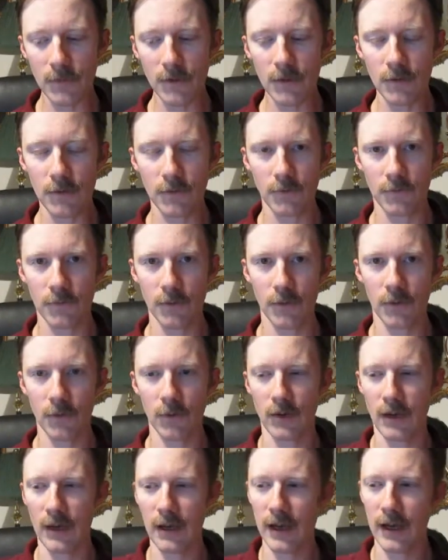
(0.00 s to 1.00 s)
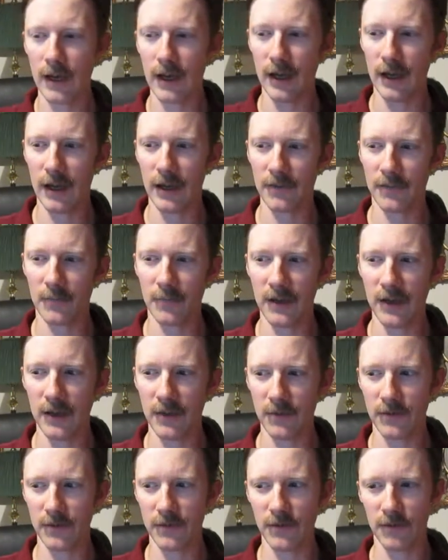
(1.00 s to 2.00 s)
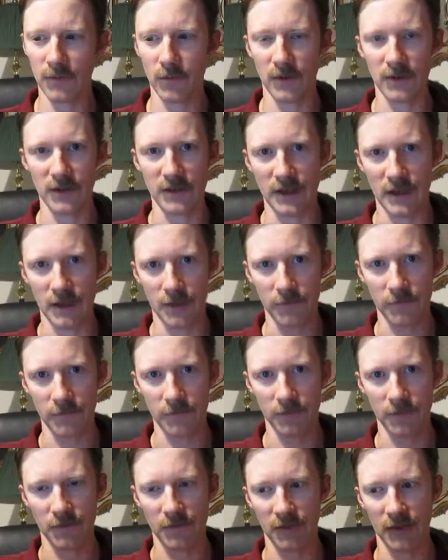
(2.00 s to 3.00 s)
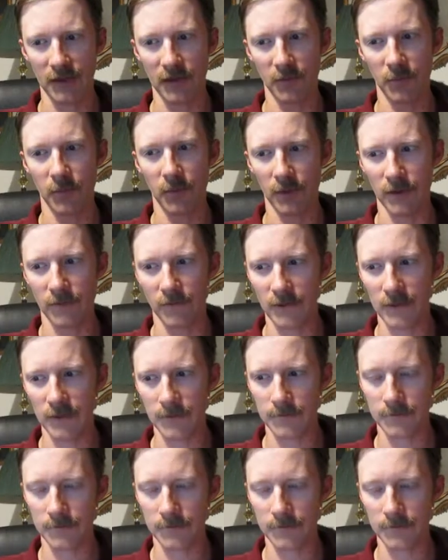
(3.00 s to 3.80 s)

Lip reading: So I've pared this one down for the sake of brevity.